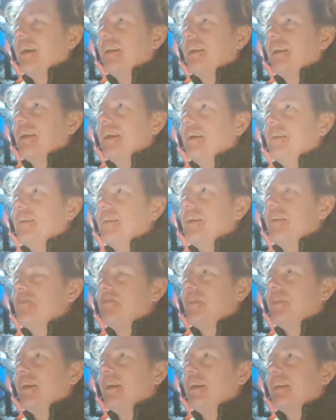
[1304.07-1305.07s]
they
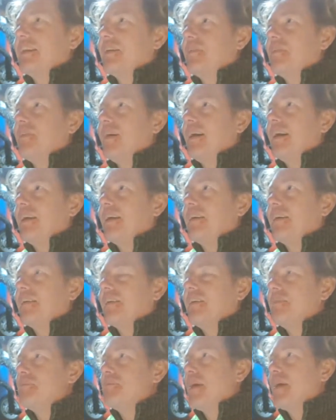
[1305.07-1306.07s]
flooded the water
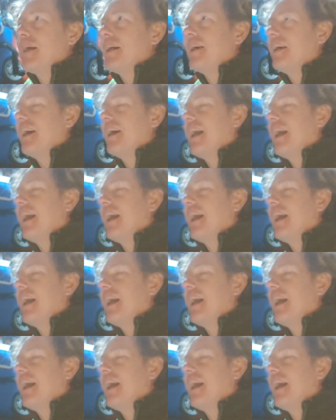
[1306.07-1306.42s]
by